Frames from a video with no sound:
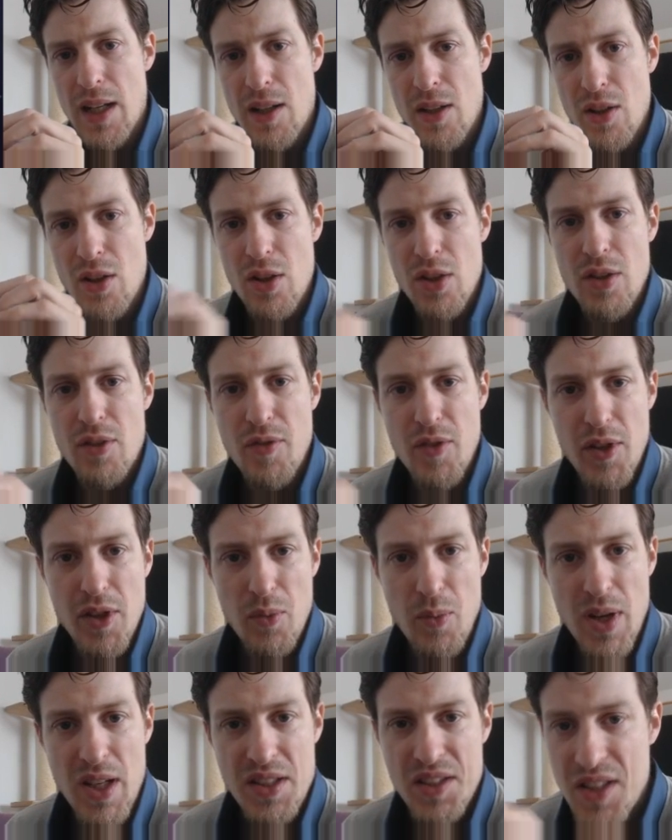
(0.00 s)
Look for
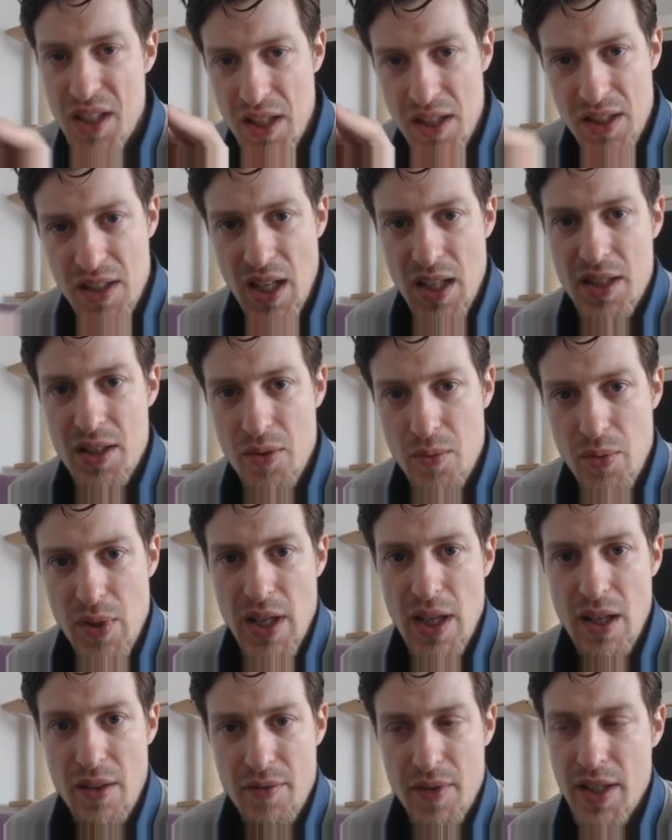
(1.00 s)
the ones that doesn't
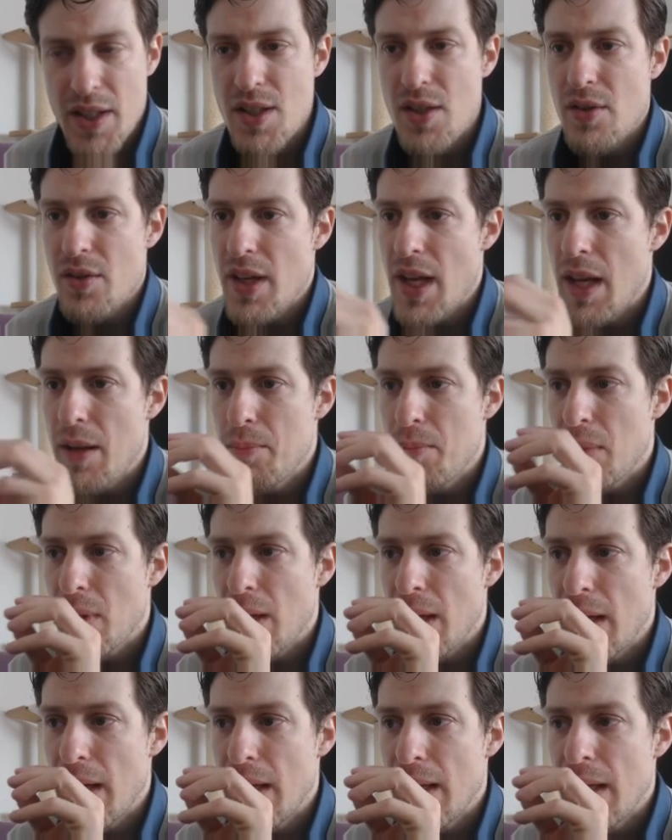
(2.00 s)
really affect your
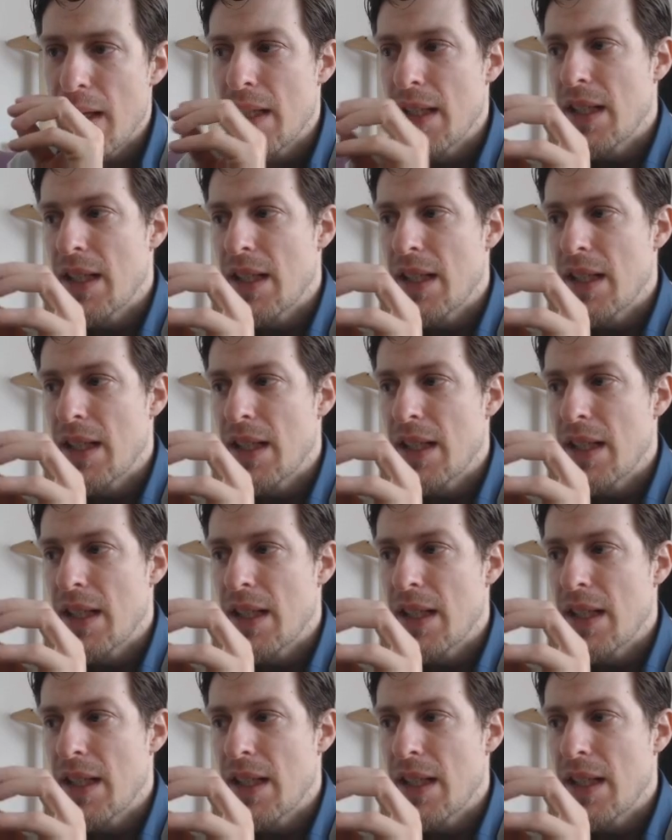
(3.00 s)
gameplay.